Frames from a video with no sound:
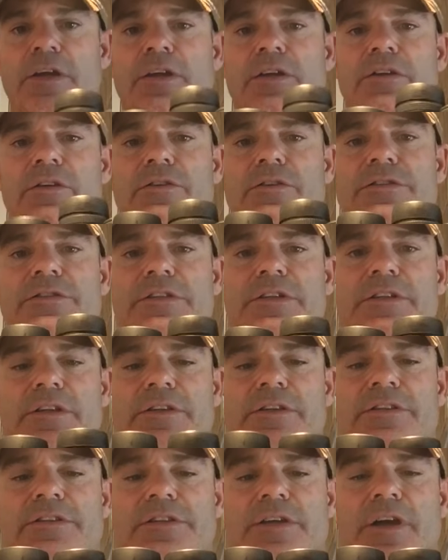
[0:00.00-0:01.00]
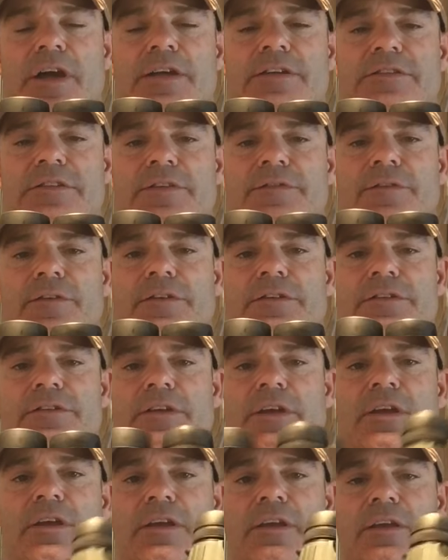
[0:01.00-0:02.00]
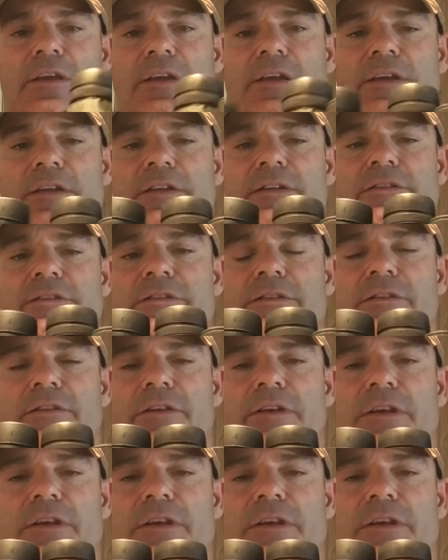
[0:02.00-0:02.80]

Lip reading: you'll see that the size difference is